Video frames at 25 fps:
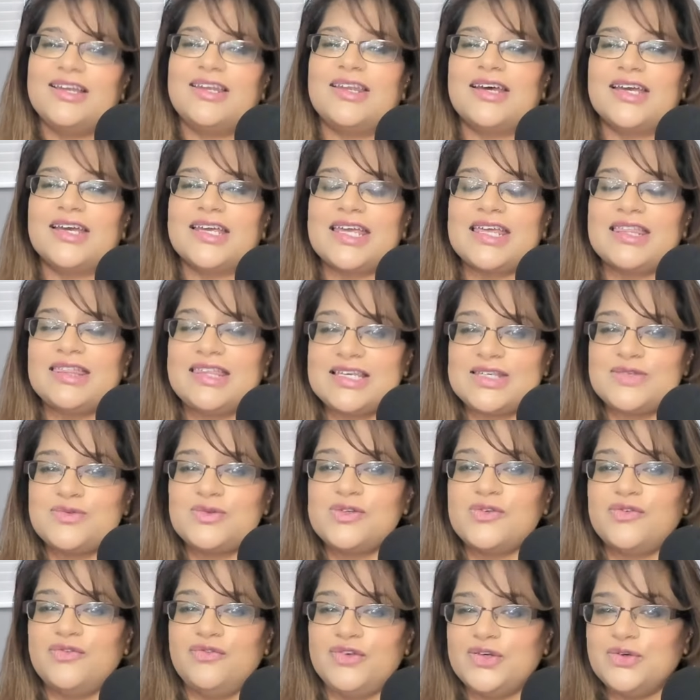this was
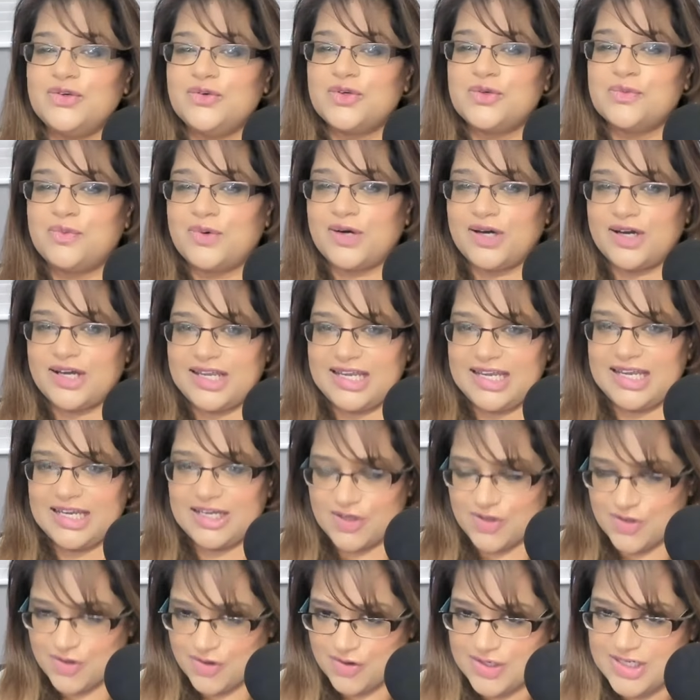fueled by
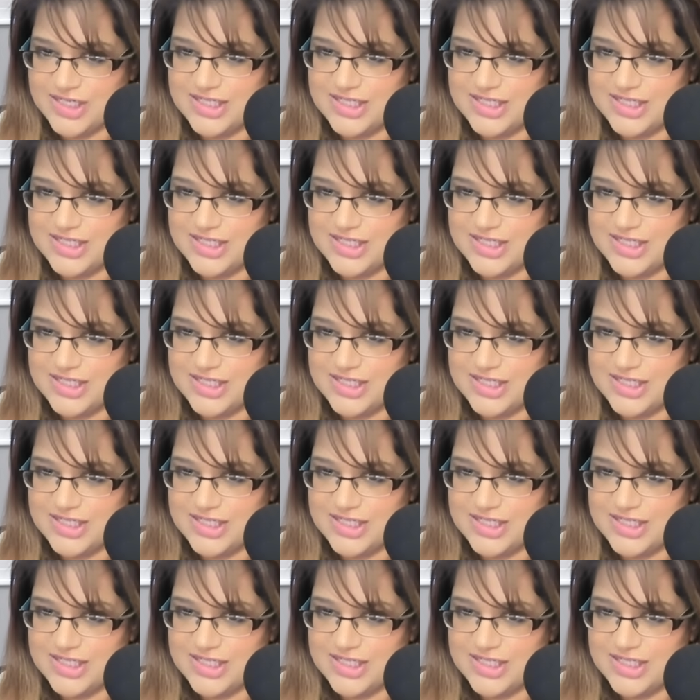increased